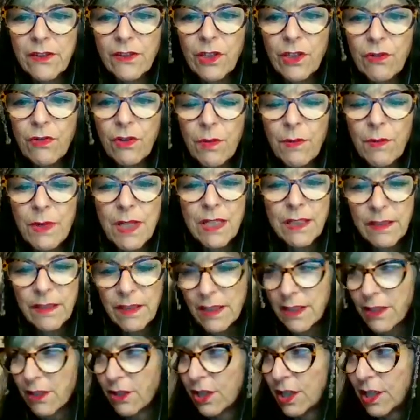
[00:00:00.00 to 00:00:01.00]
Do you know what I mean? It's
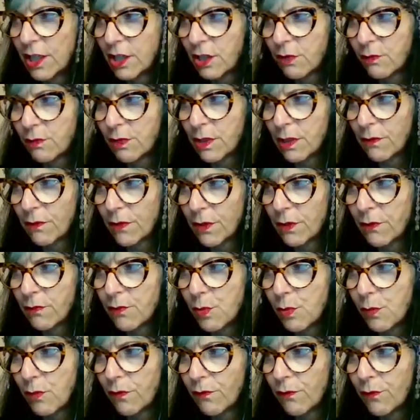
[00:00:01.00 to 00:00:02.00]
like you need the rear
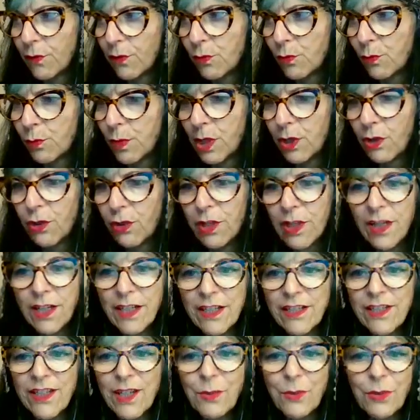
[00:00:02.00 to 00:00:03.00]
view mirror. You got to
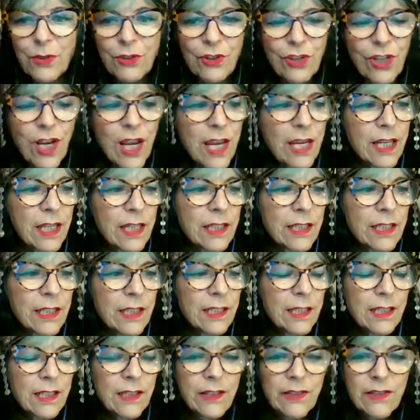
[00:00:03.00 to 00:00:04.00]
double check.
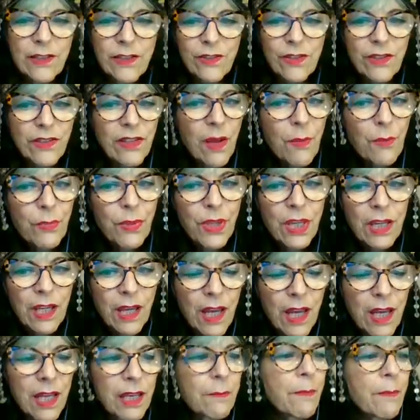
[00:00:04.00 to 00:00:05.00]
Is there something
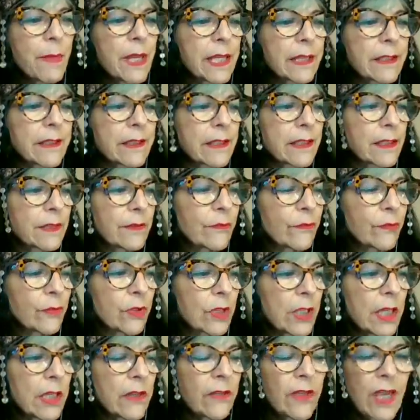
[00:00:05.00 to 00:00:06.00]
I missed?
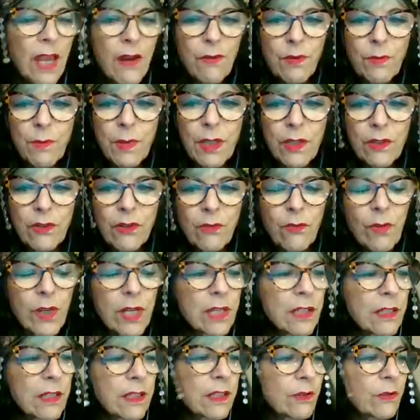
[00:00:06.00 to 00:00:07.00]
Okay, that would be a good way
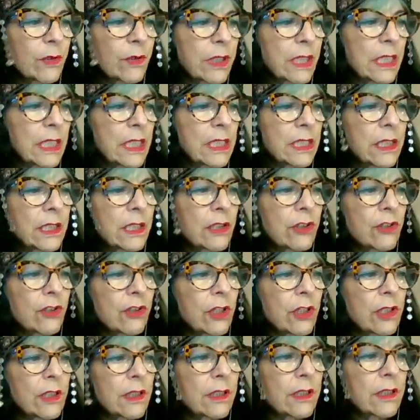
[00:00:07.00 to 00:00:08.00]
to deal with an in
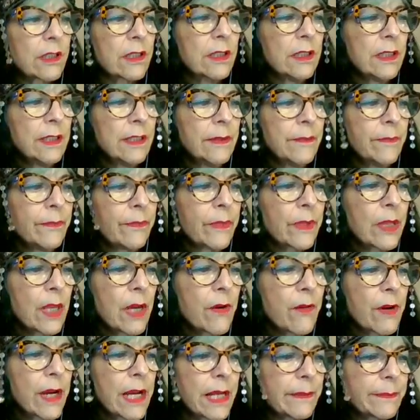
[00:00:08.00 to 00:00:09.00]
conjunct.
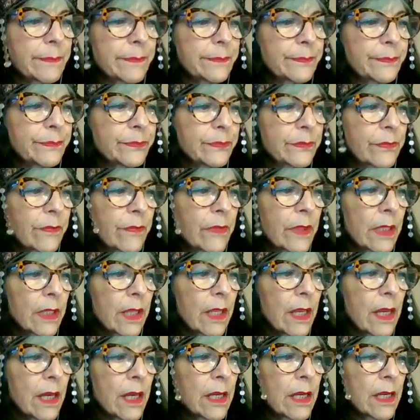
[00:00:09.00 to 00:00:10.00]
All right.
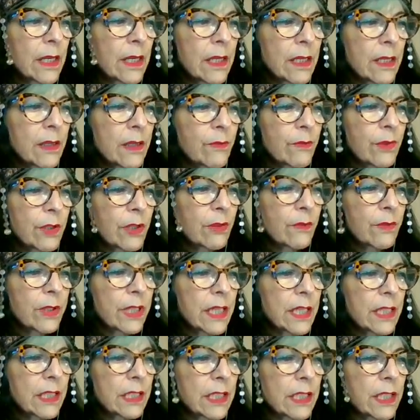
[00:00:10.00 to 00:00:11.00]
Where are we
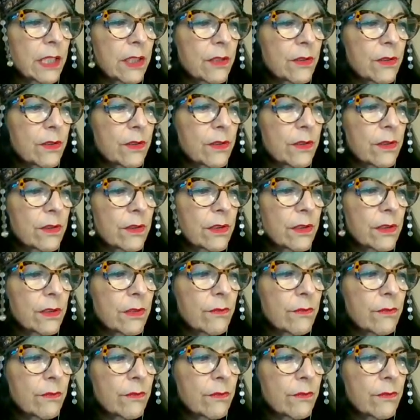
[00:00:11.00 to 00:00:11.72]
at here?